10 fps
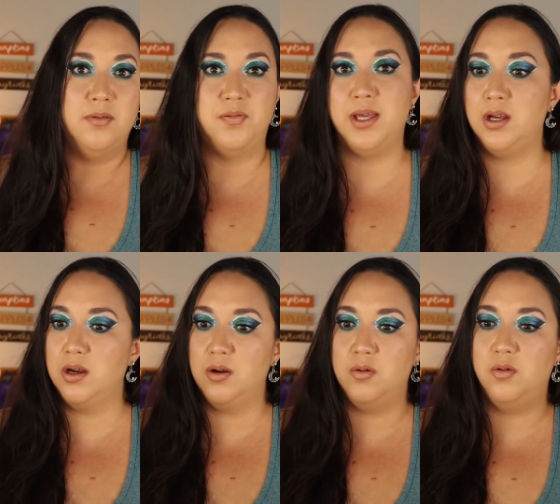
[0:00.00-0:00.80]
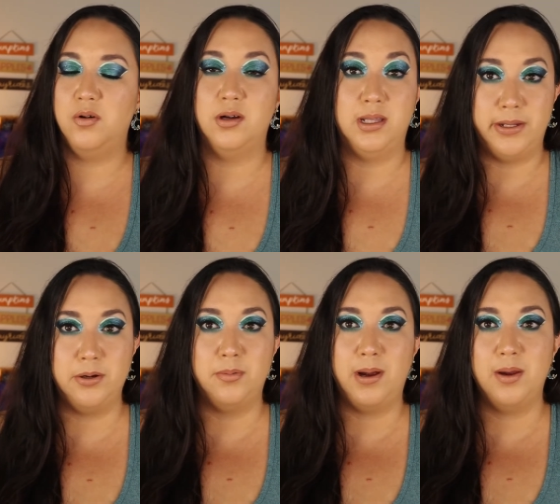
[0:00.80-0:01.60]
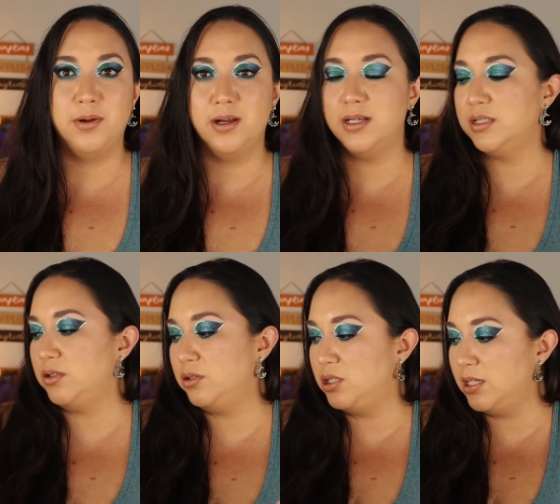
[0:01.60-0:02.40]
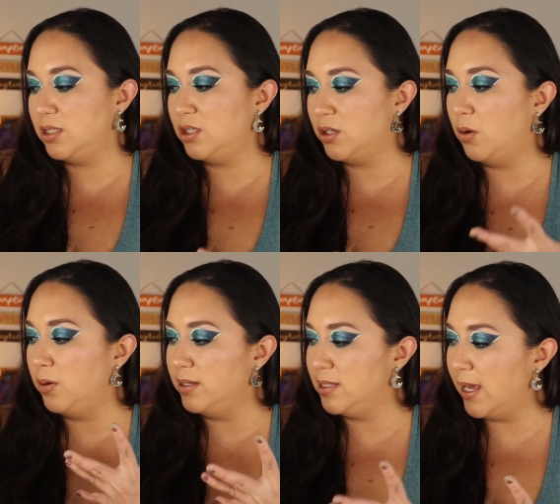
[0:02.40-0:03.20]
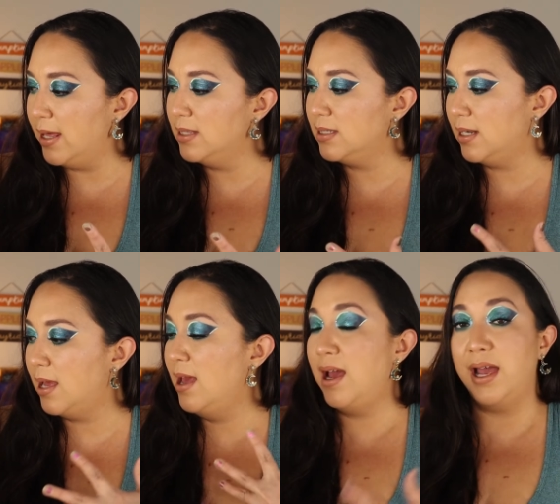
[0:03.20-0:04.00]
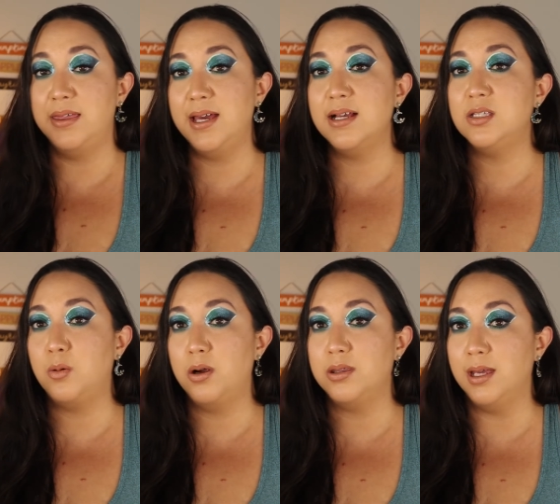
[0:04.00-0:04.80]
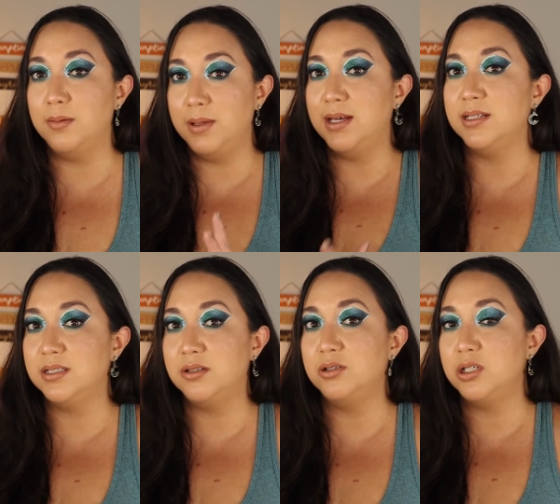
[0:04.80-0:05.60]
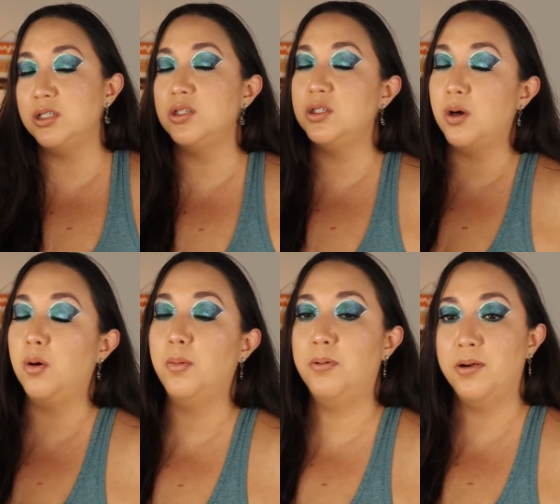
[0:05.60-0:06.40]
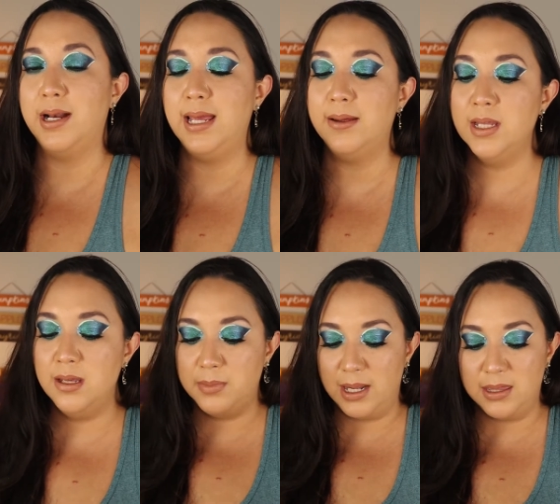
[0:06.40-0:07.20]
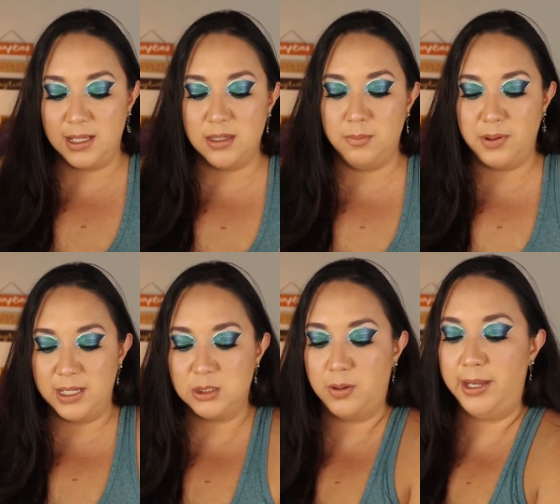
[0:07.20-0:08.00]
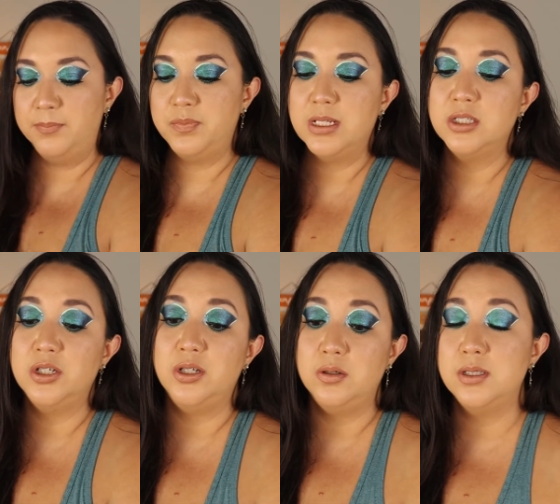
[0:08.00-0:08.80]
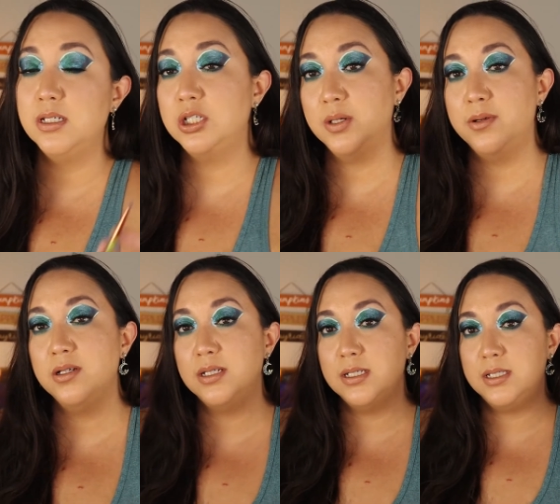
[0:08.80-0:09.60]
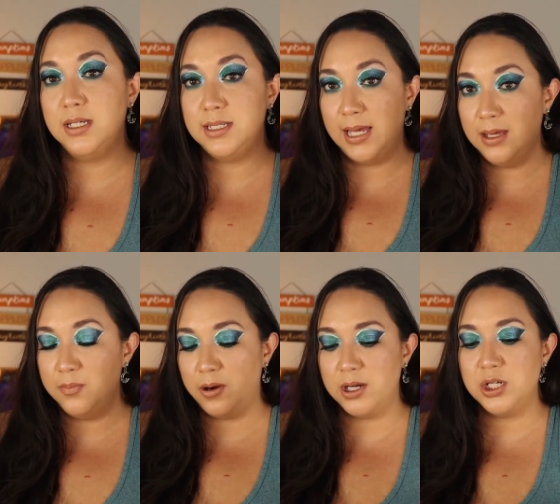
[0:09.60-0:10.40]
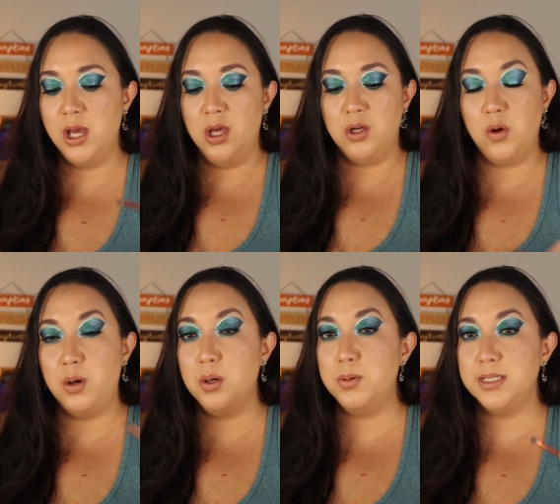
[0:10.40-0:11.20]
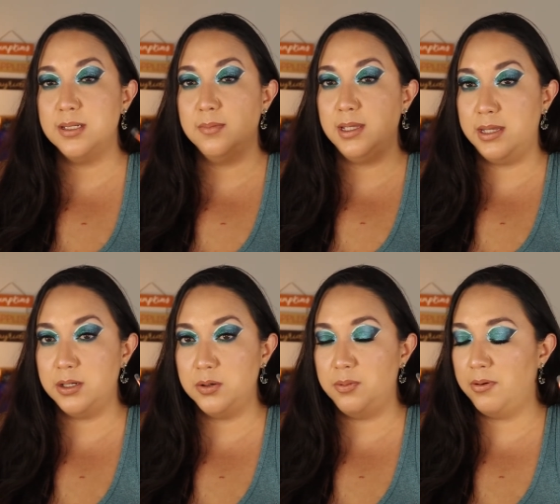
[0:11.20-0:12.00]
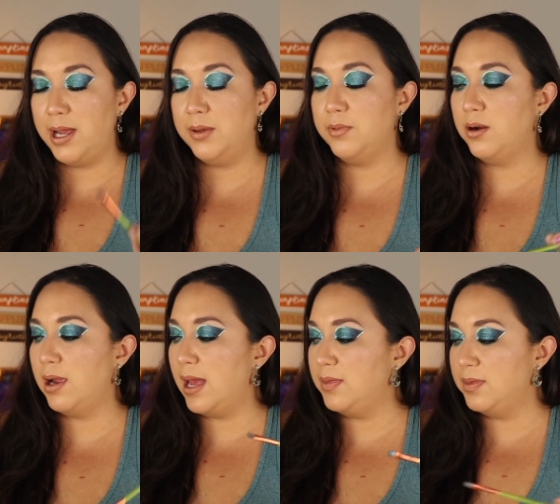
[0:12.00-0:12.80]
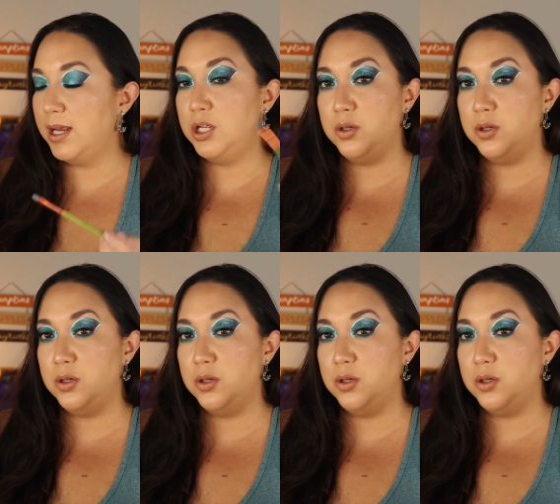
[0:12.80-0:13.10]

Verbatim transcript: finger, or glitter primer because they're just so intense and I think it's worth it because they're just so pretty. But I think the best way to use these shimmers is to take a brush, go on with some glitter primer, and then